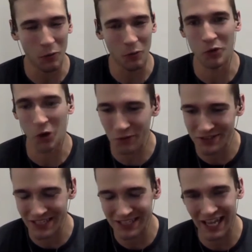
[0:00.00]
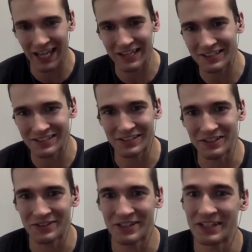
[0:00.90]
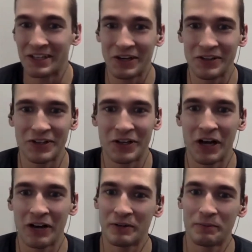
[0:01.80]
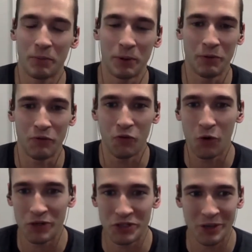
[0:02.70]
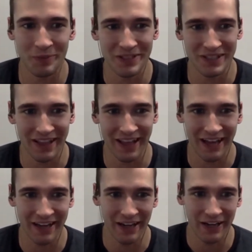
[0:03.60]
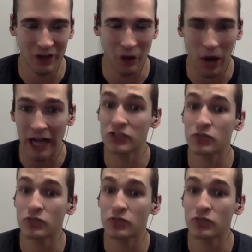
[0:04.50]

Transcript: we always like to end on this little ditty called the Gauntlet. But before we jump into that, you know, I just